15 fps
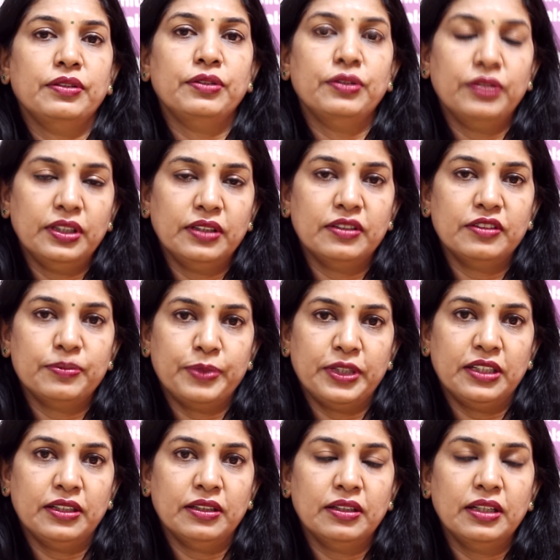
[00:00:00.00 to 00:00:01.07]
during this
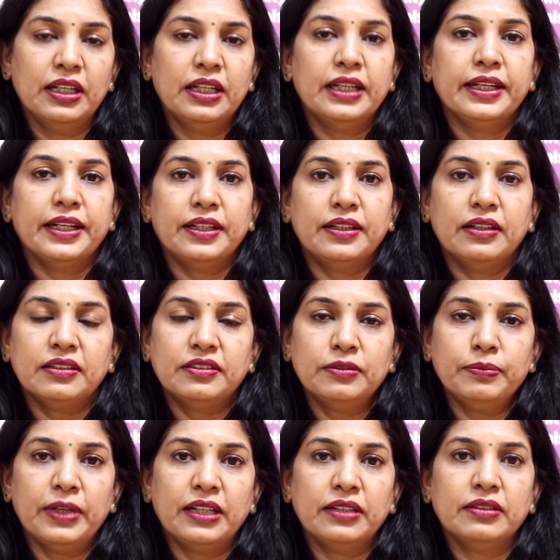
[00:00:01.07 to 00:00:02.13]
period, it
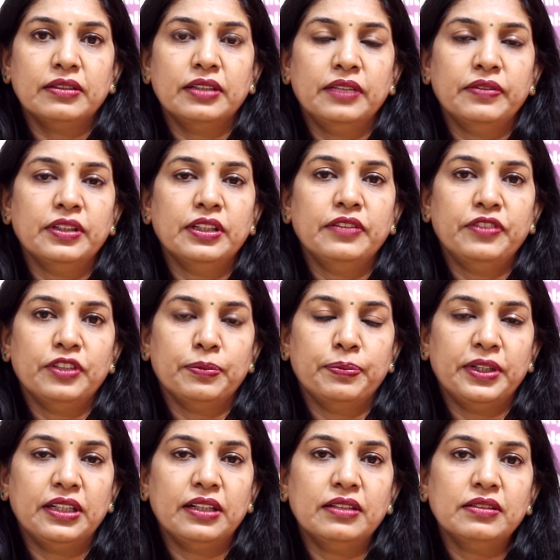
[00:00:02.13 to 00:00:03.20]
doesn't matter even if your
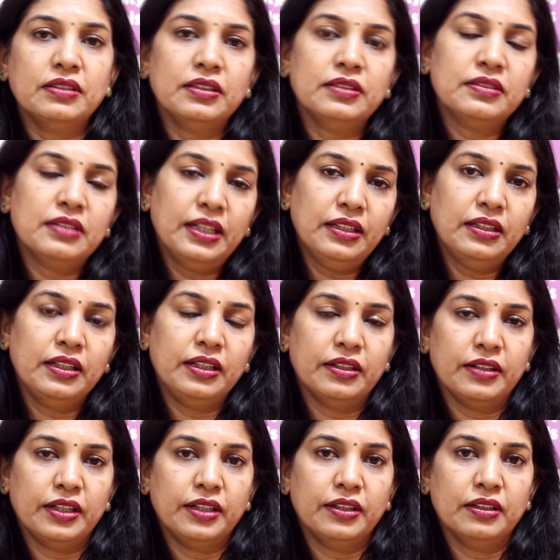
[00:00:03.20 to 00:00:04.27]
periods are slightly
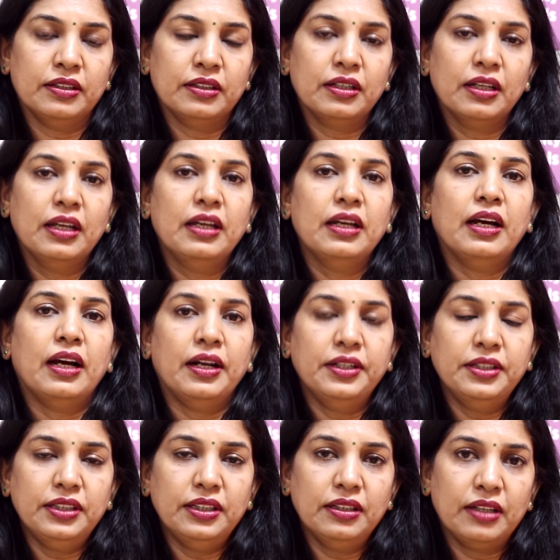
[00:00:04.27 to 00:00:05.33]
irregular
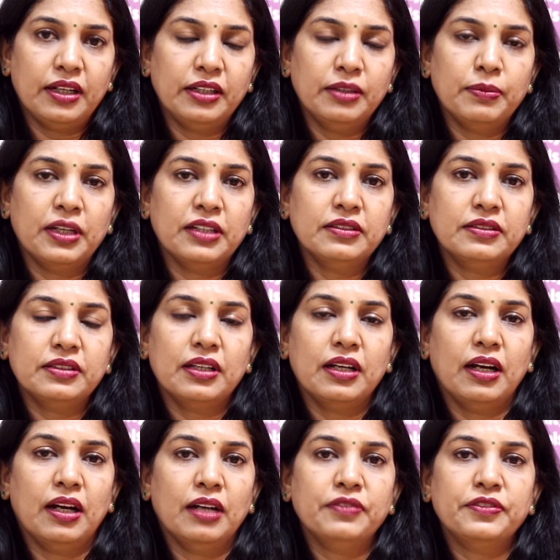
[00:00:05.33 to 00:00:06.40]
until nine months
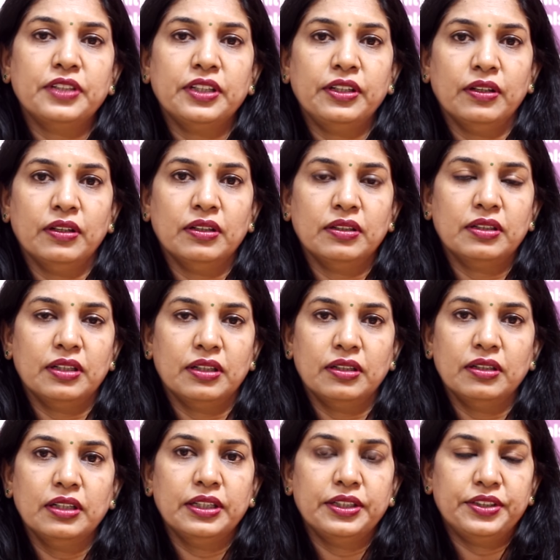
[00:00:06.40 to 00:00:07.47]
after your uh,
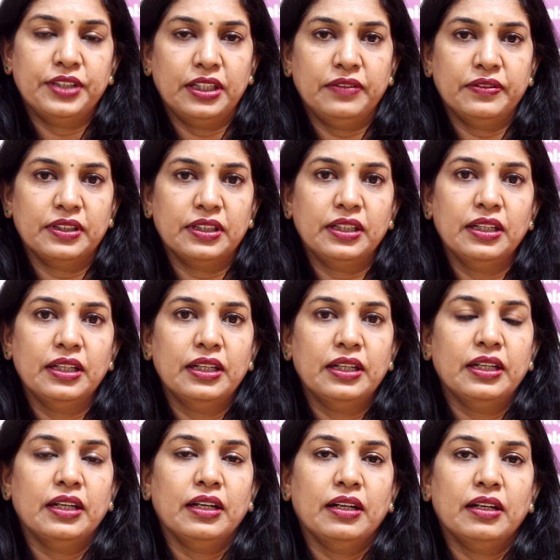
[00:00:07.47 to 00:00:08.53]
delivery.
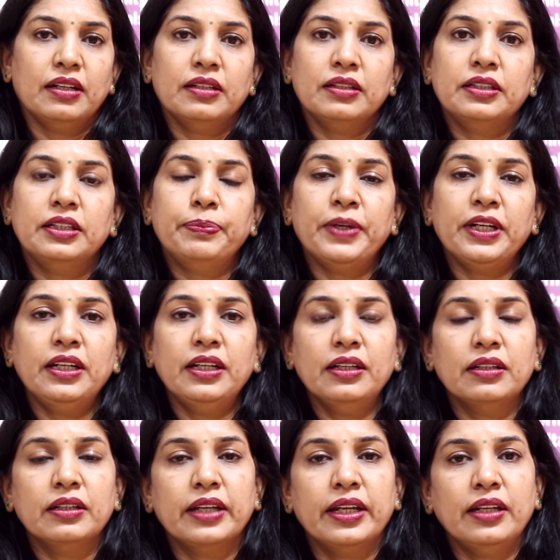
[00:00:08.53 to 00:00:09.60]
Uh,
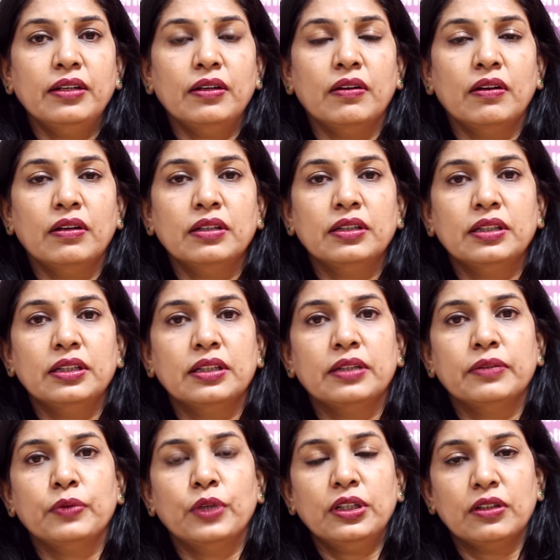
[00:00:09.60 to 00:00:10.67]
depending again on
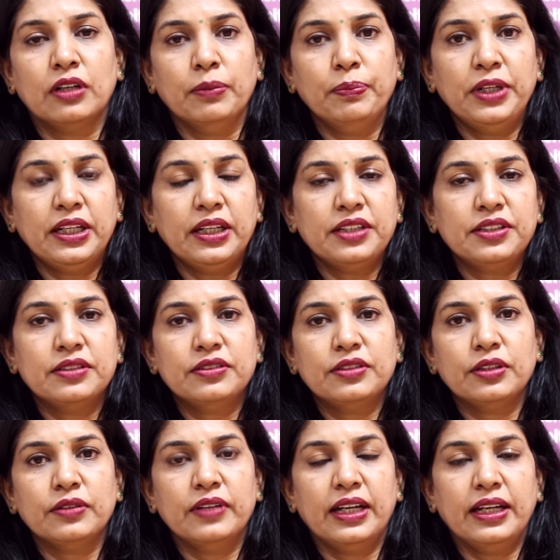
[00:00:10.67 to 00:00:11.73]
uh, what complications
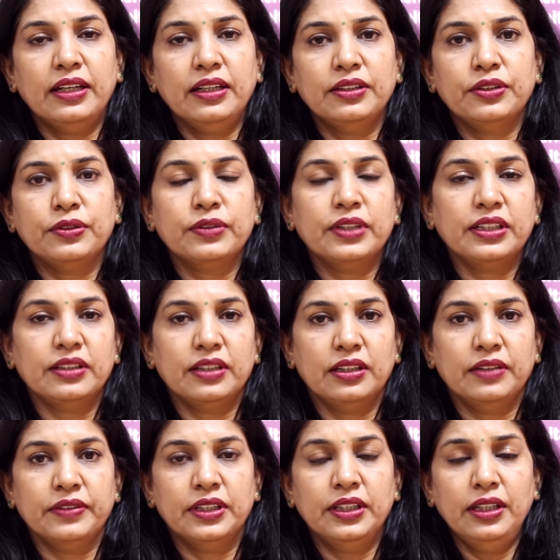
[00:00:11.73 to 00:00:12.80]
you have had during
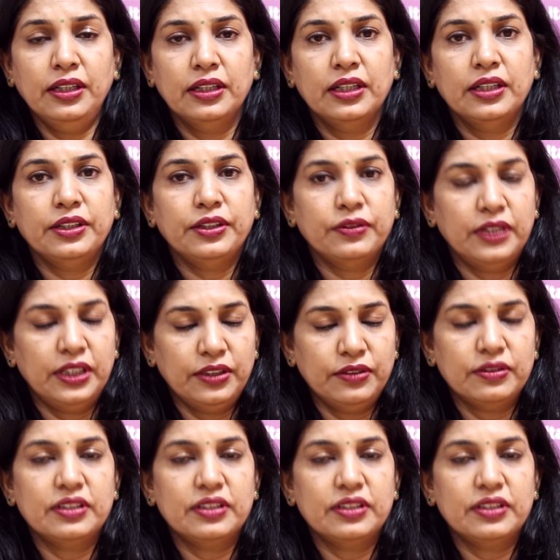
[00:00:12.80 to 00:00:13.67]
delivery, you need to